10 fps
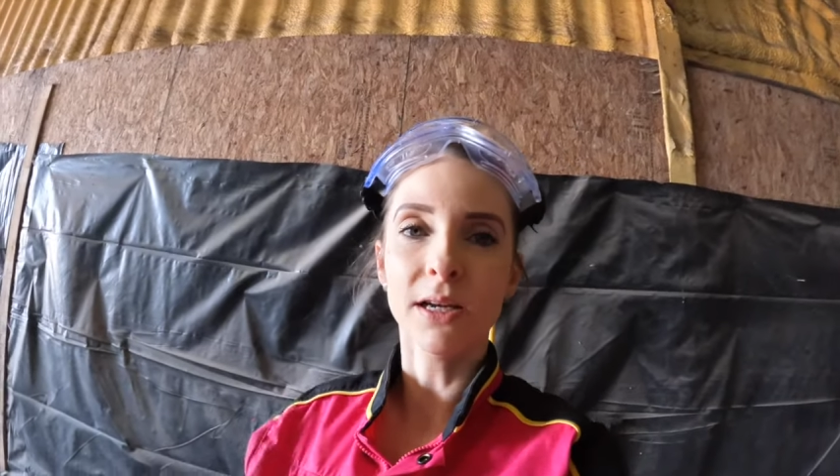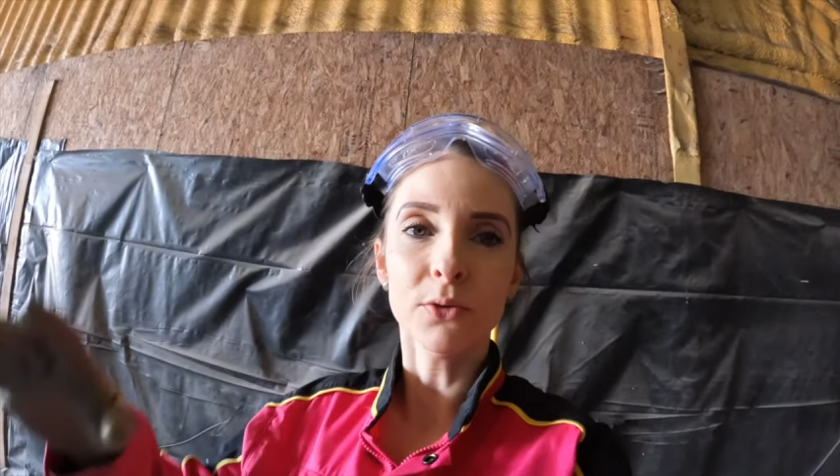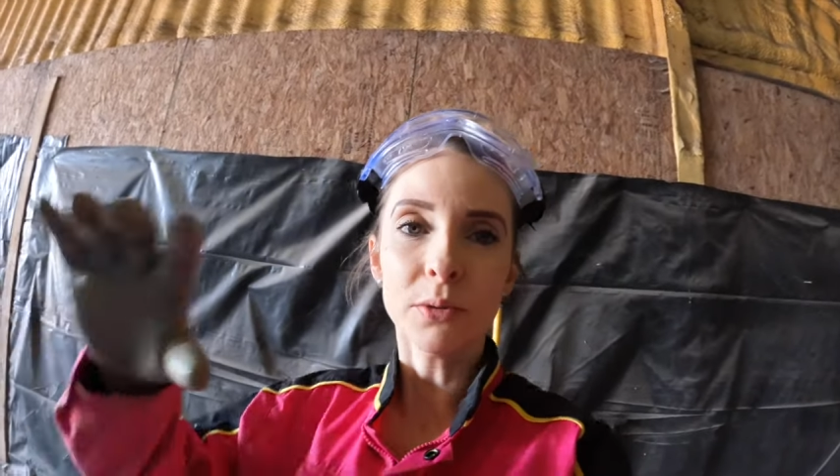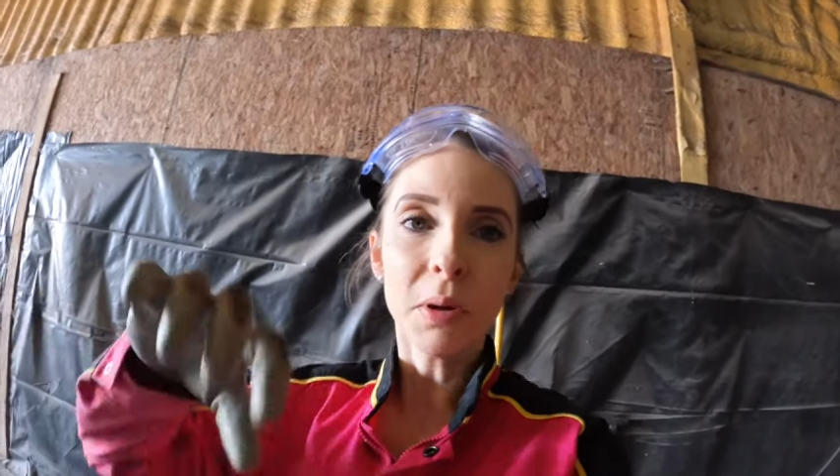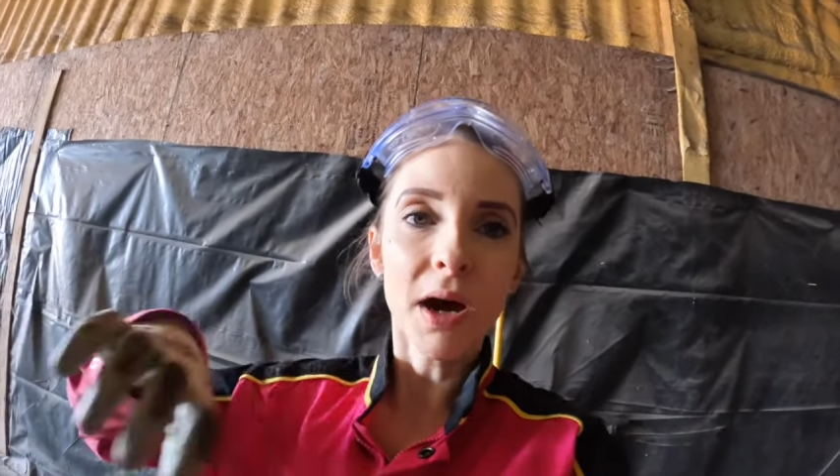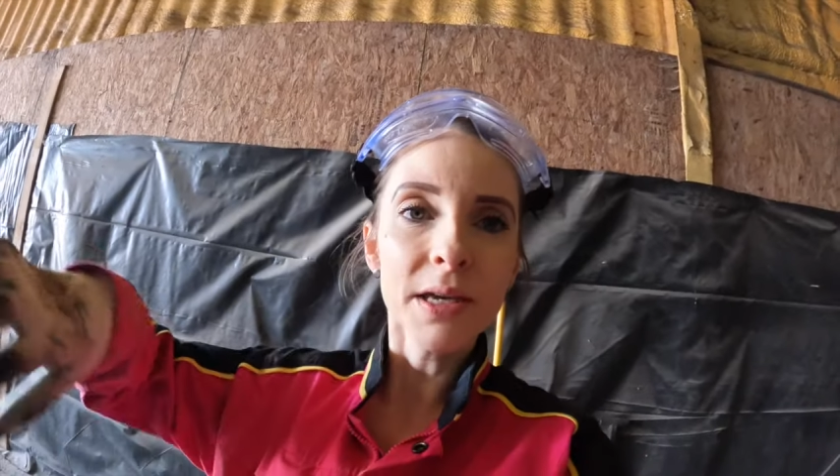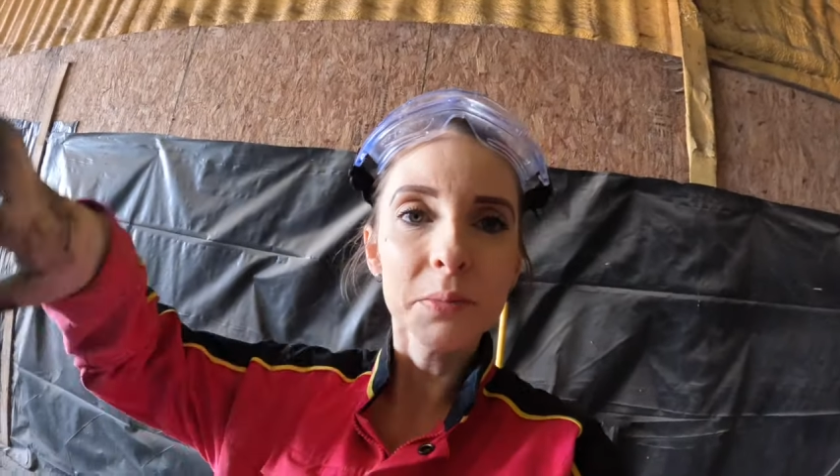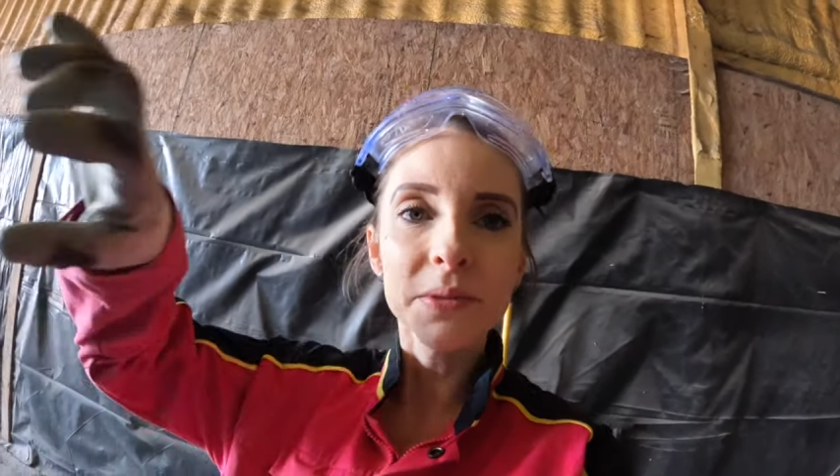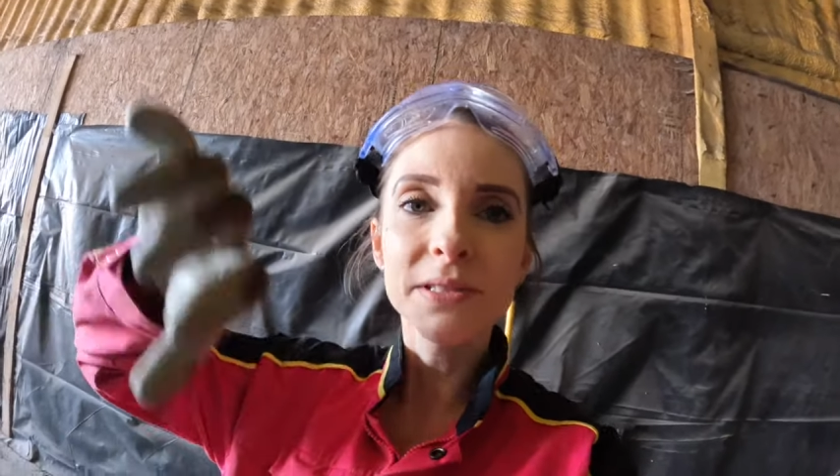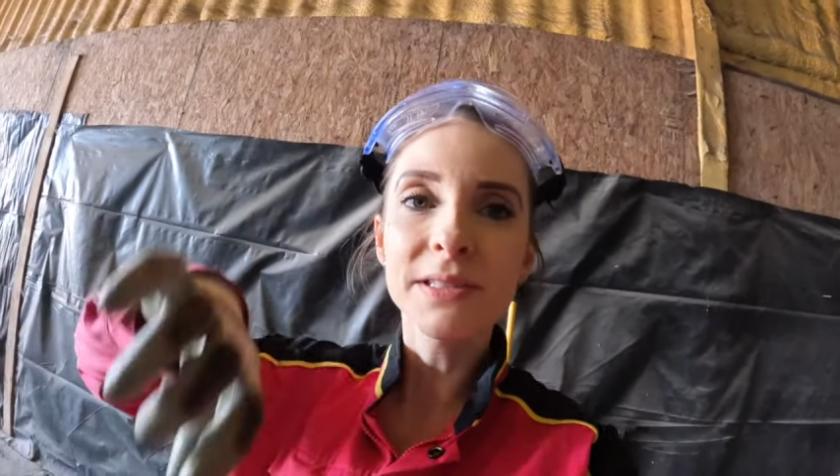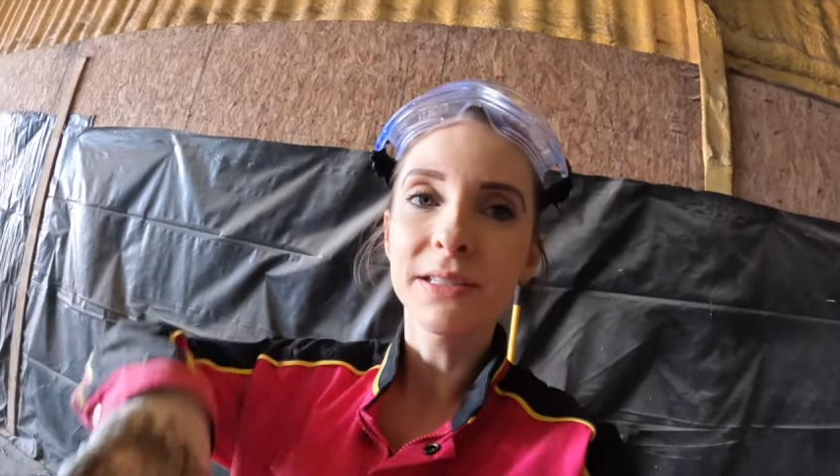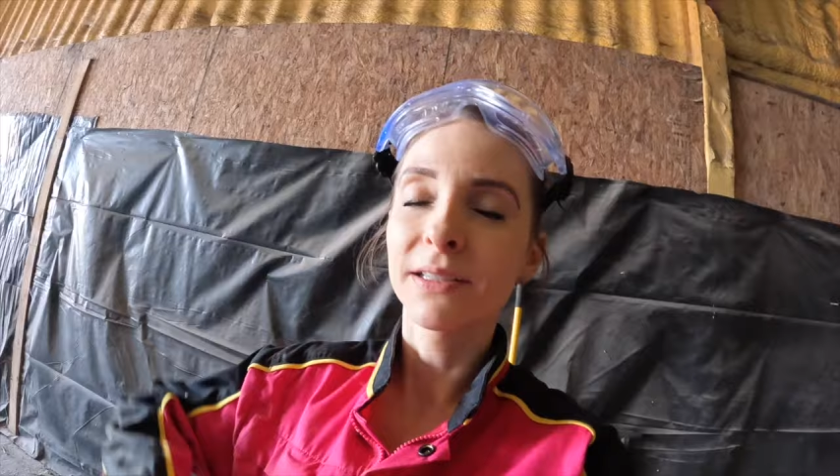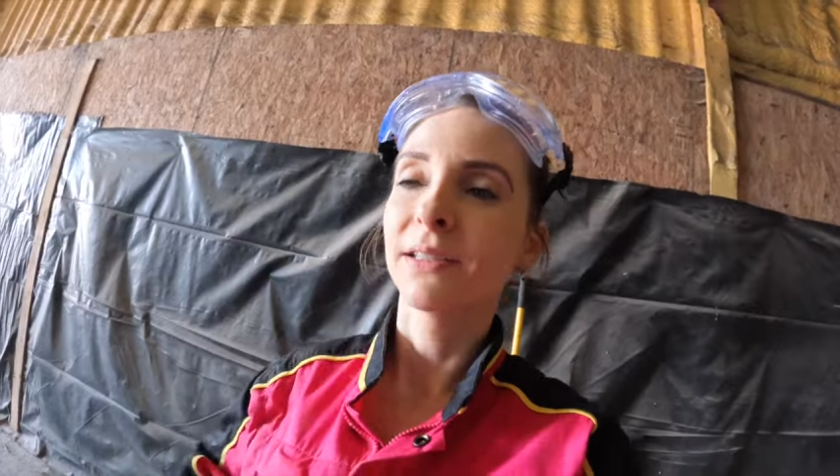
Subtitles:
like all the pipes,